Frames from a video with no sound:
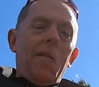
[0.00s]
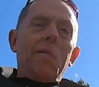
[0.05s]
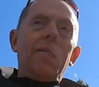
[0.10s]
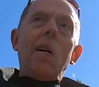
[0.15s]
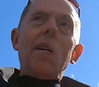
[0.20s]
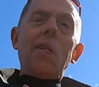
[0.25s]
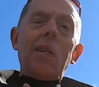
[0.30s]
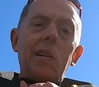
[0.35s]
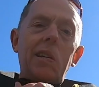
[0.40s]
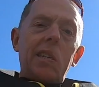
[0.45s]

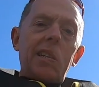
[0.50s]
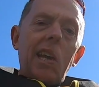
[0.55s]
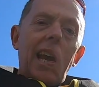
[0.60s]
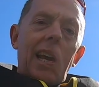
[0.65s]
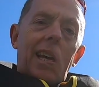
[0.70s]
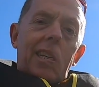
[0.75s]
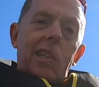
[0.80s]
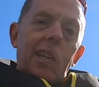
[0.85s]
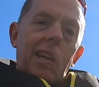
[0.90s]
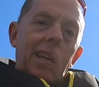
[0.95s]
very
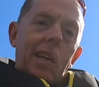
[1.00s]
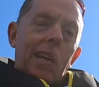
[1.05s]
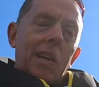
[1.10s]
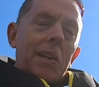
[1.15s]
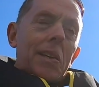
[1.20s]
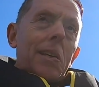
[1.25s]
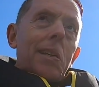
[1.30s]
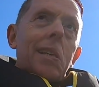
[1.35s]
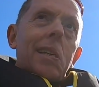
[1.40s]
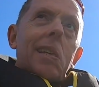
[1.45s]
sexy
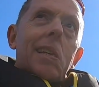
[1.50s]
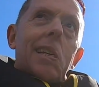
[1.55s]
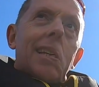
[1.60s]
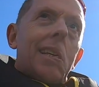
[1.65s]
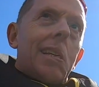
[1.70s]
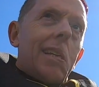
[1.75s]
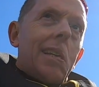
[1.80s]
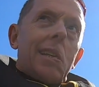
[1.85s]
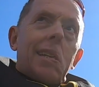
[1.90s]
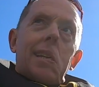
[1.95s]

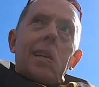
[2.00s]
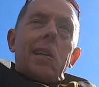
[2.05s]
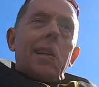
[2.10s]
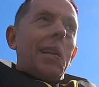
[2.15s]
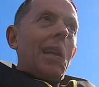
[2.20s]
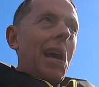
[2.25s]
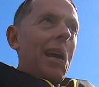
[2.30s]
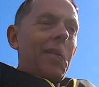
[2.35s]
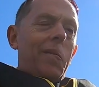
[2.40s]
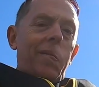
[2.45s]

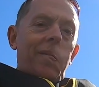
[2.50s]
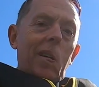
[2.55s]
life